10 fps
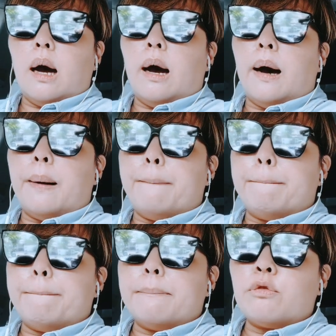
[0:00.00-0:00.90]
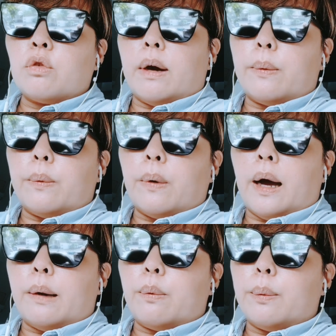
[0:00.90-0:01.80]
So
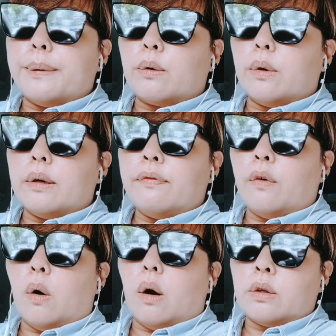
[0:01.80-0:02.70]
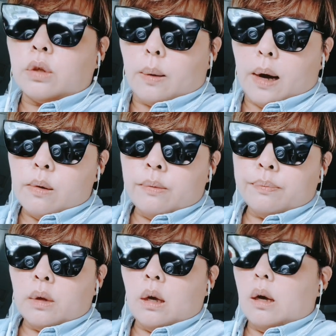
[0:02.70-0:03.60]
I will be going for a short while,
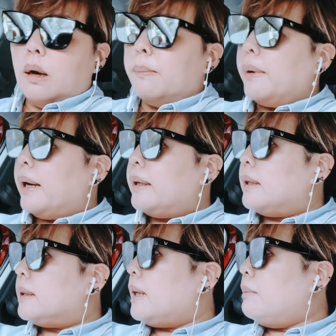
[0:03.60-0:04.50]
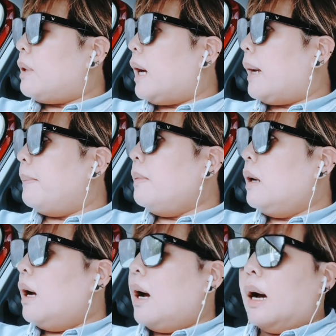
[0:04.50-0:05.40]
but at the same time,
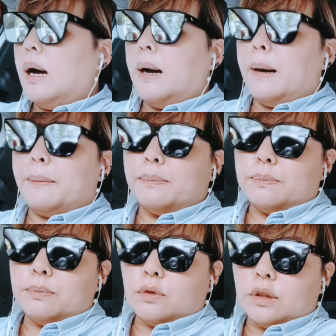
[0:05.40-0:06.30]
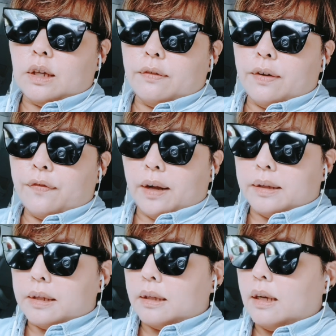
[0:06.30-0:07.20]
just now very
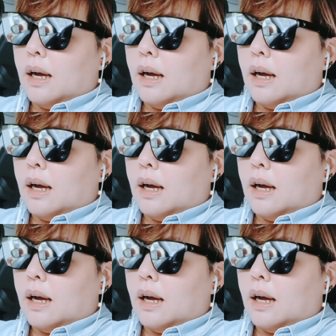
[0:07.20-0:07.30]
funny,